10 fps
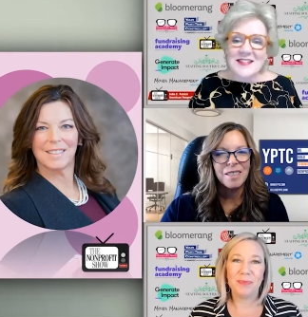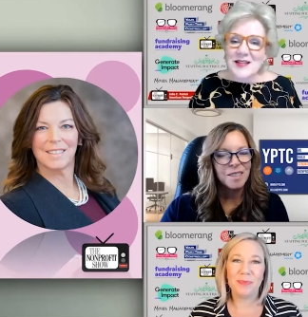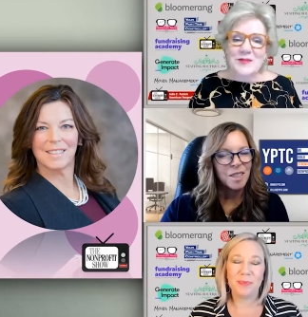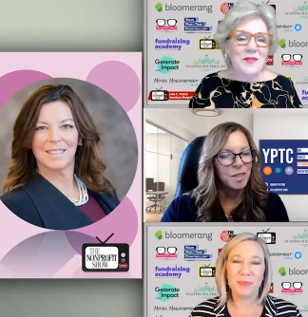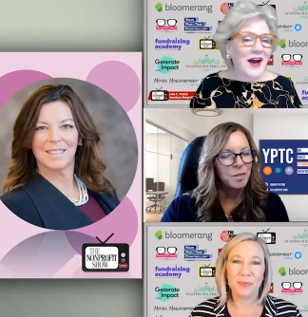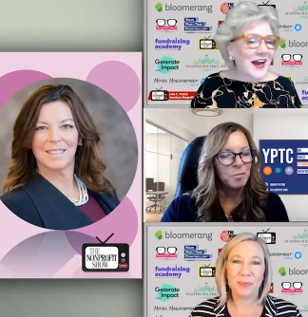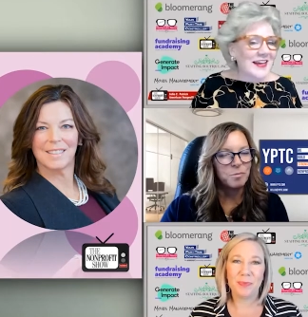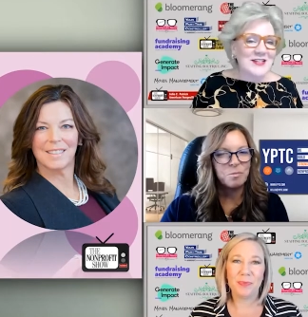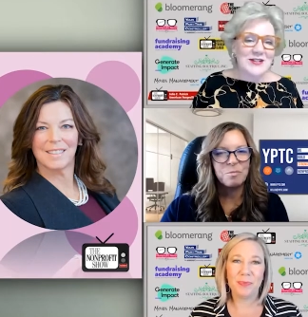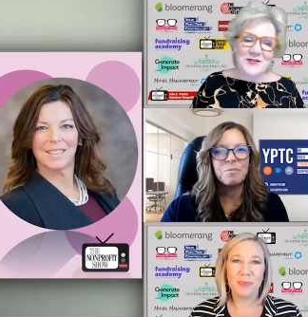Speaker 1: team
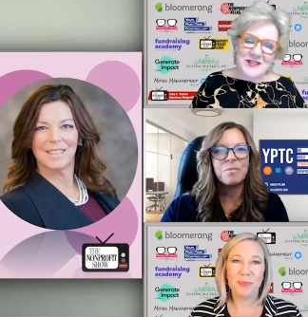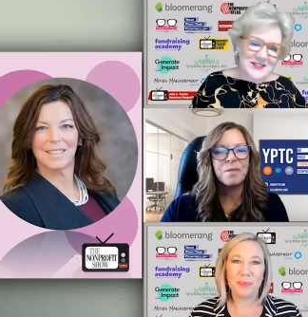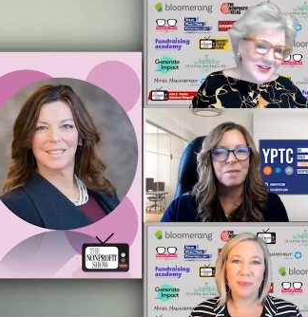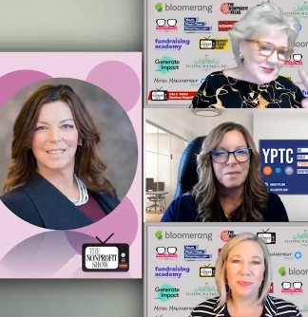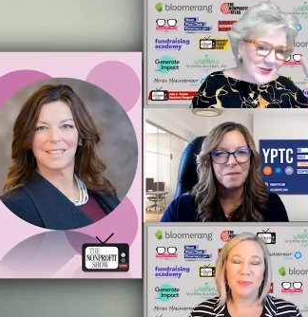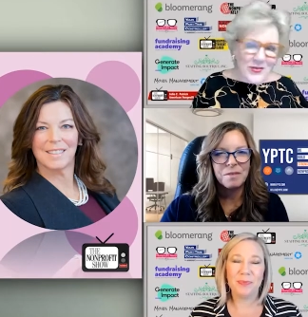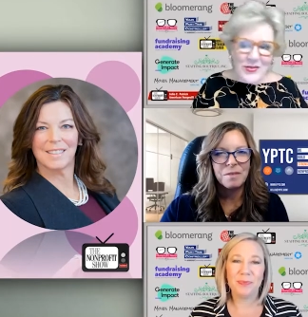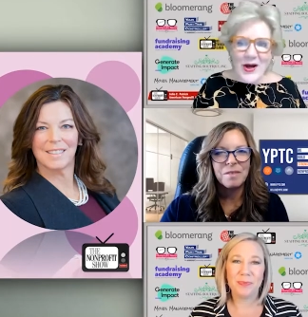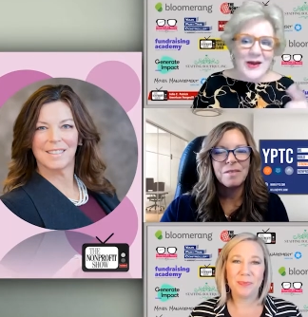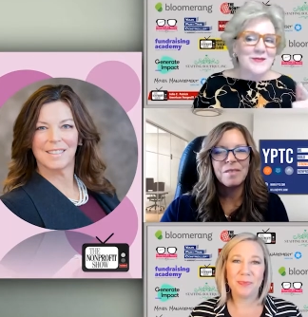behind you that does a
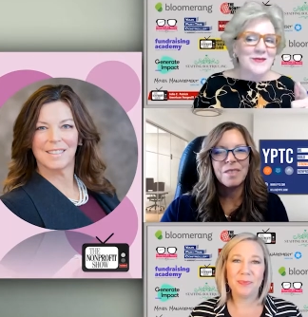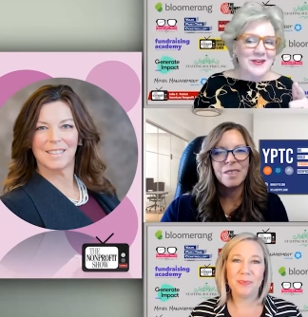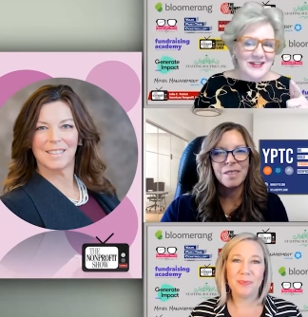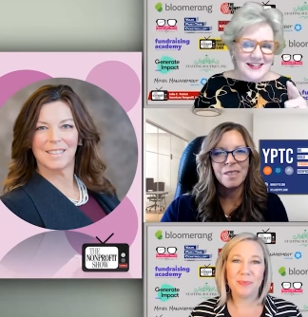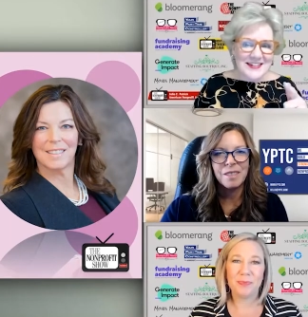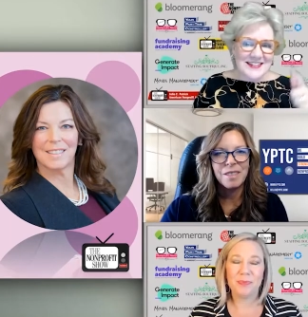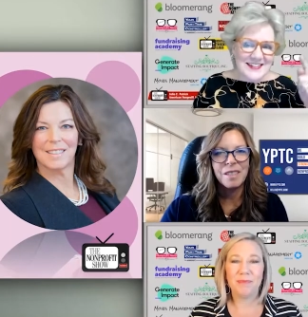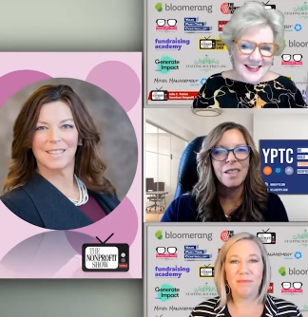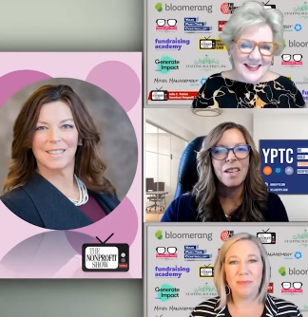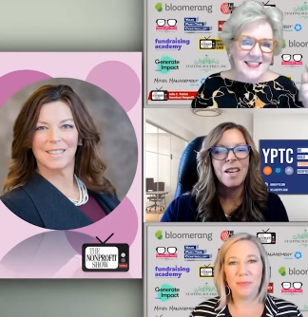lot of work
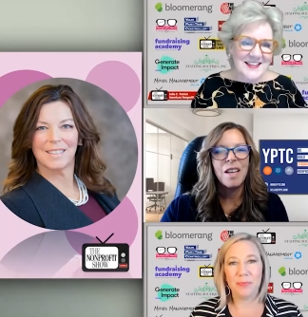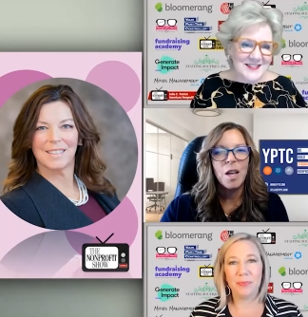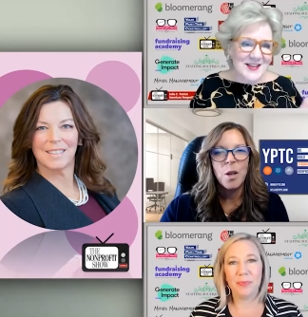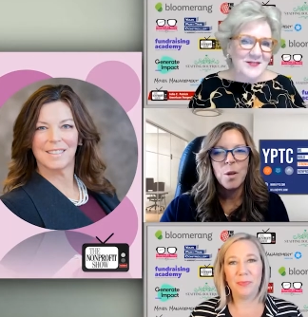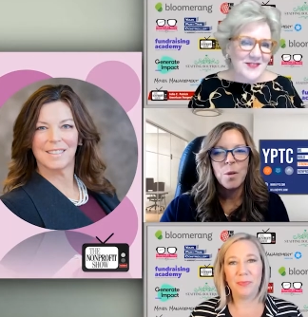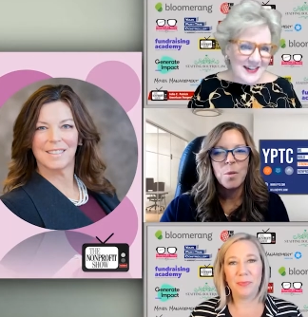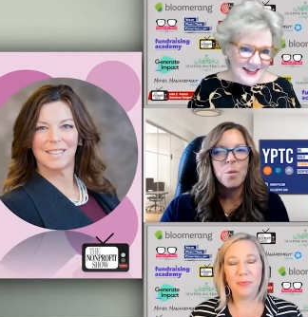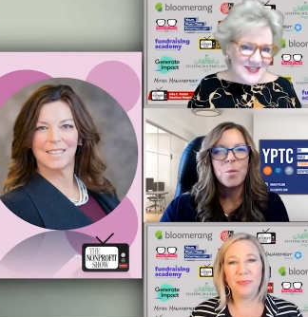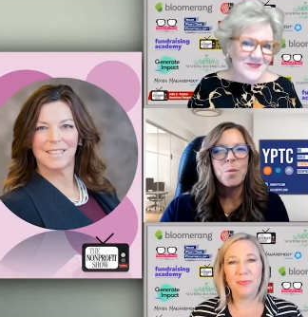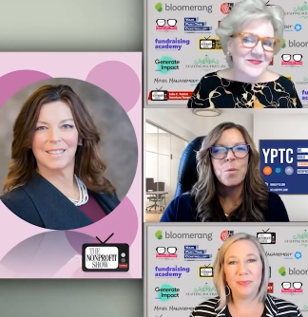to get this all
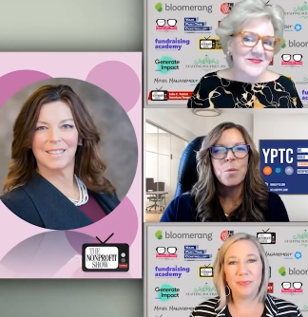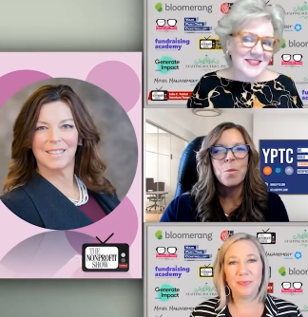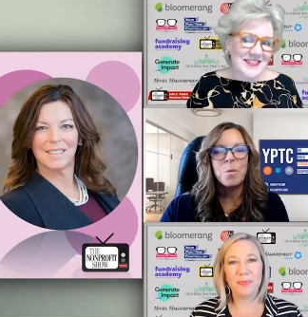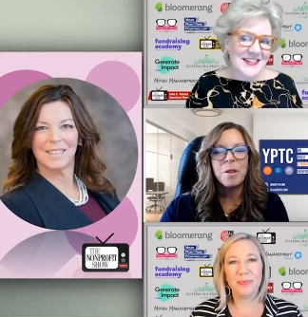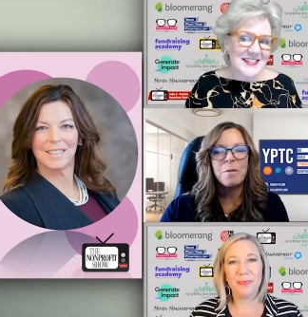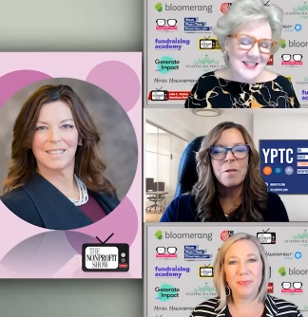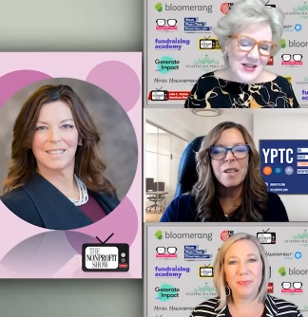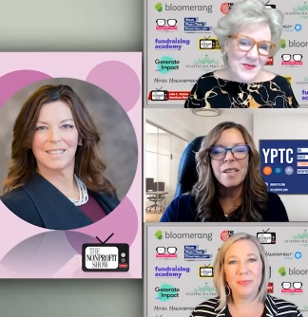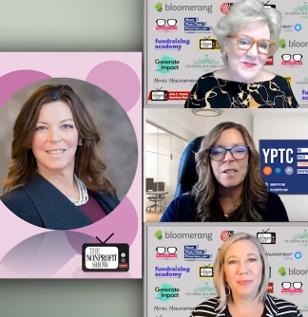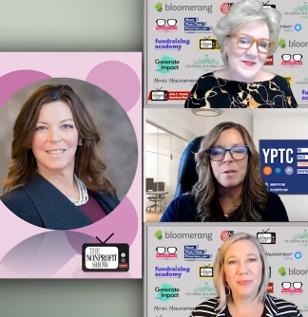ready. We
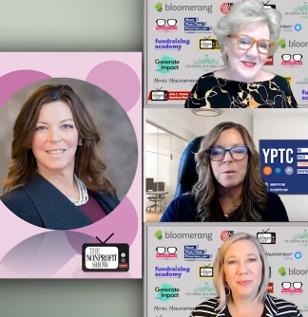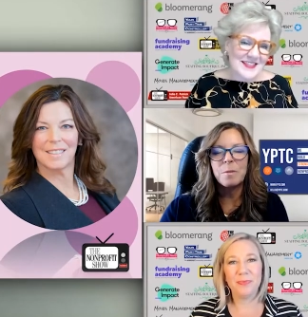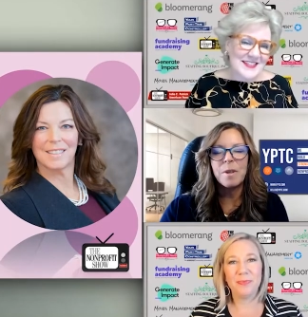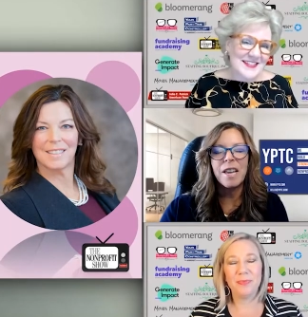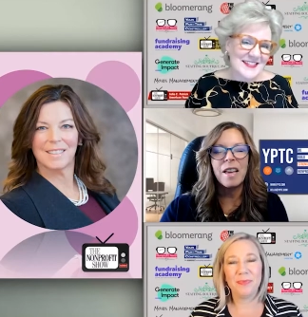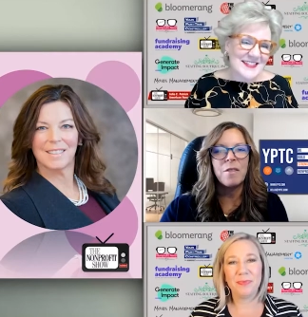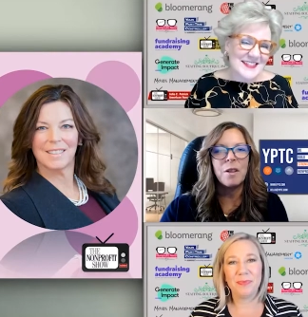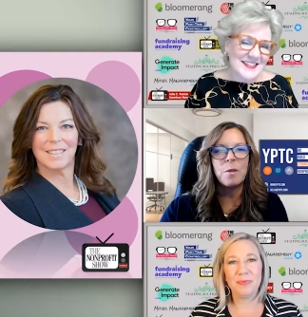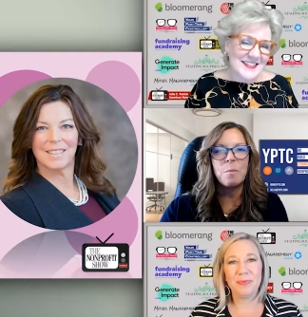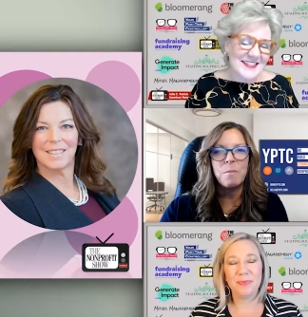really
Speaker 2: do. We have
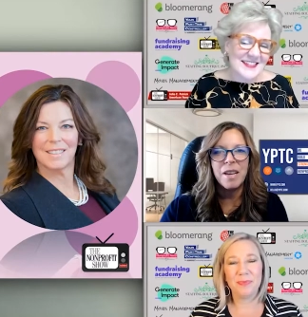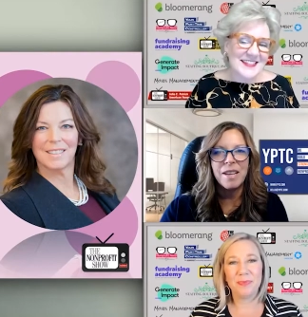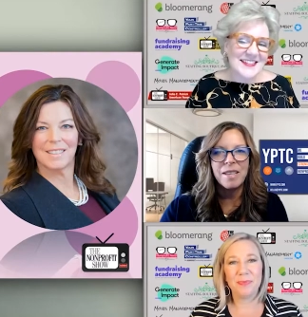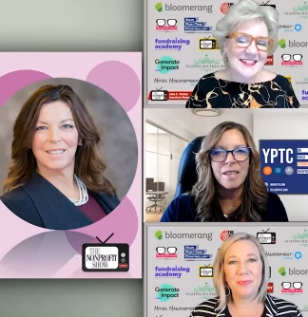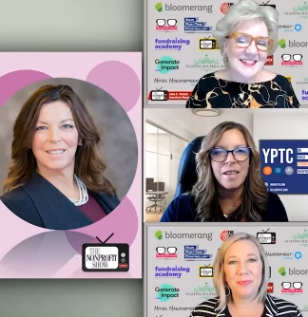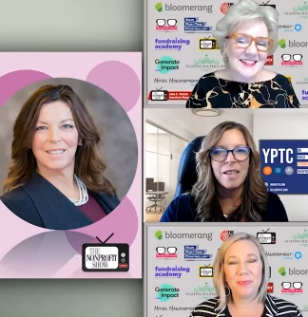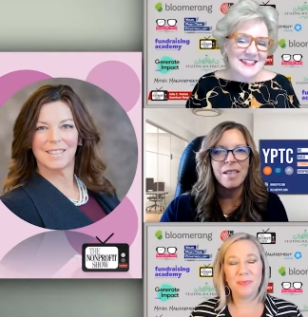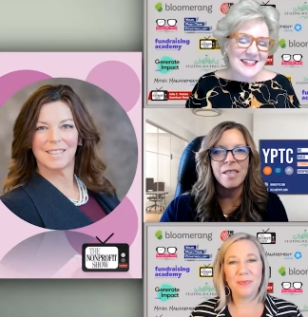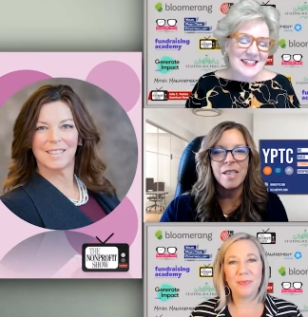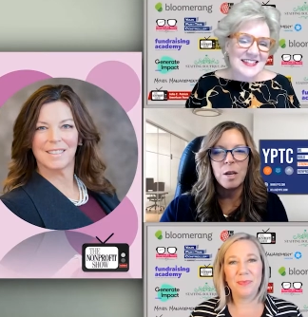an
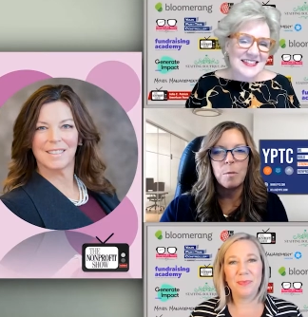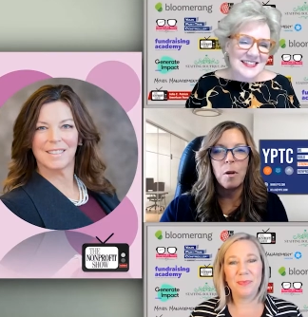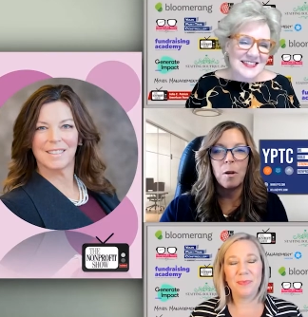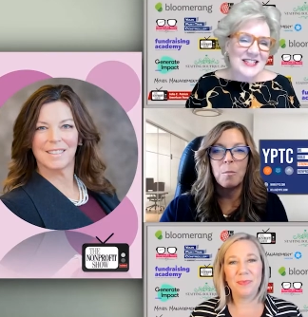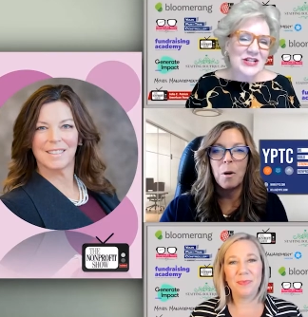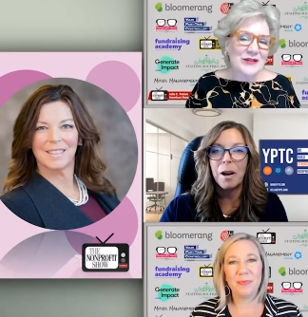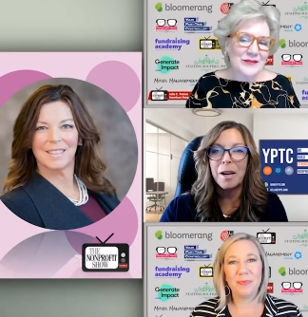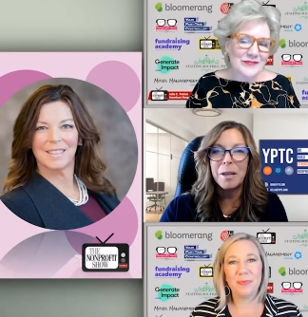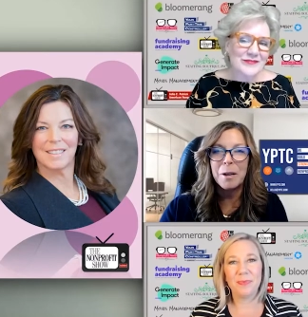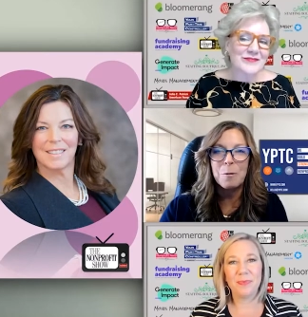amazing team, our
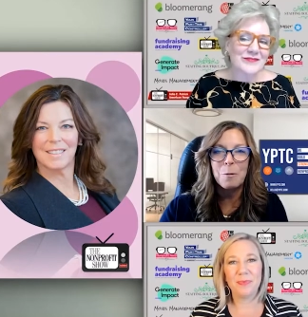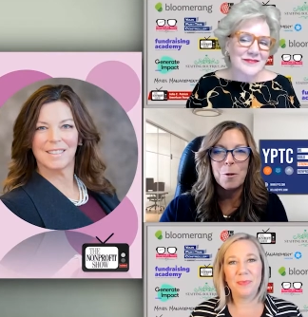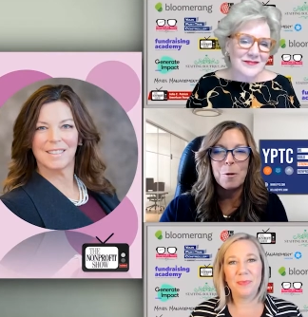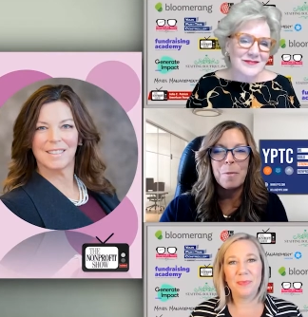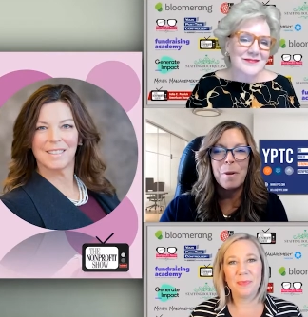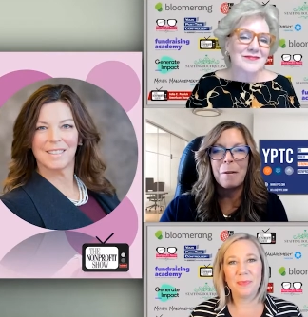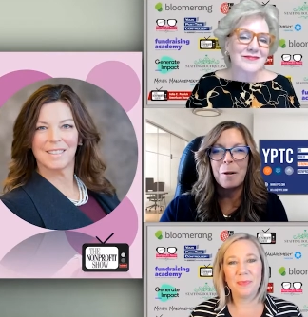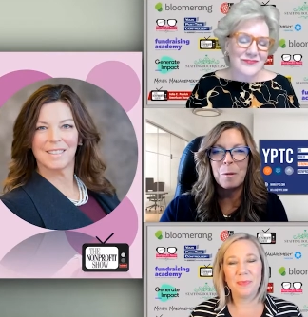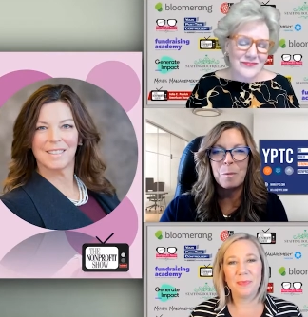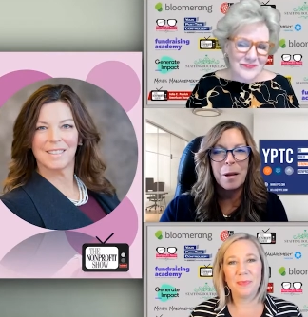marketing group,
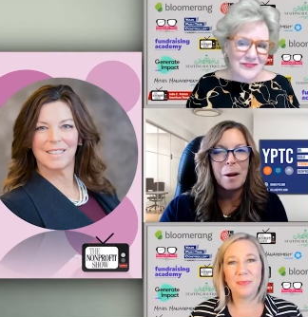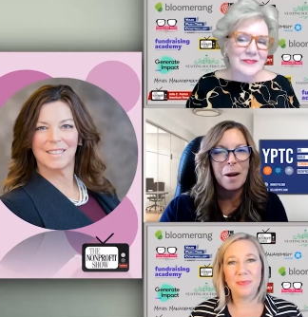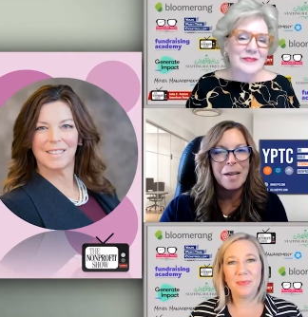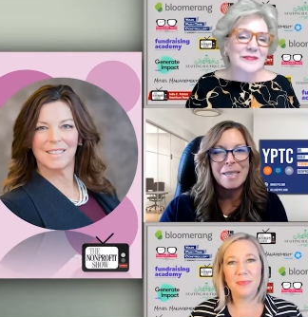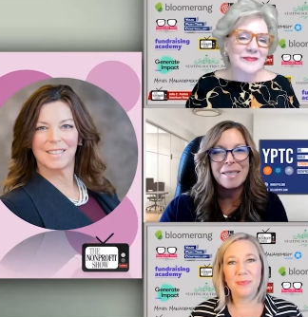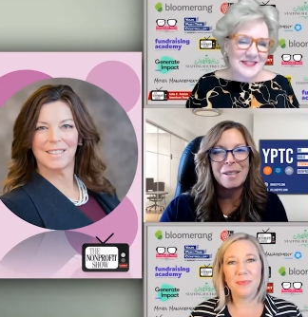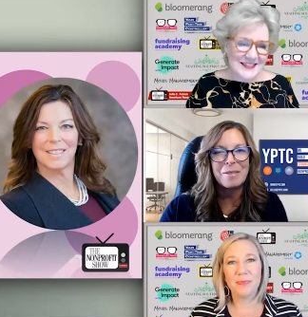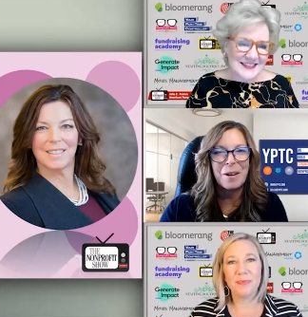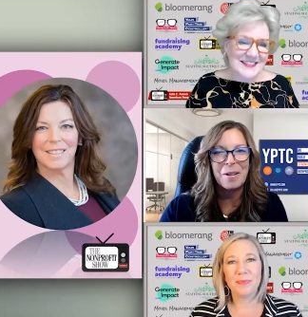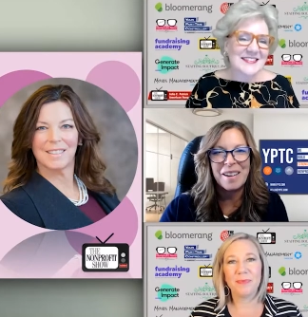Erica Blair. I need to
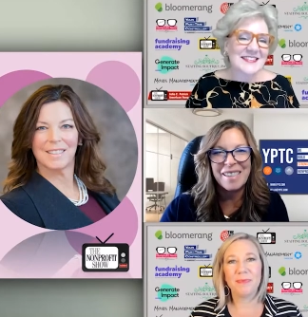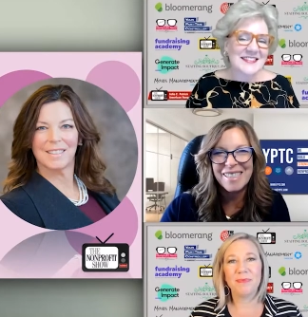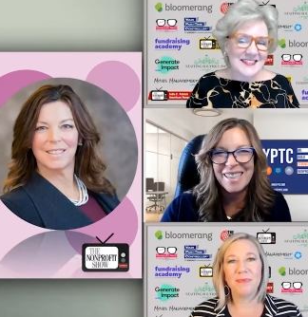give Erica a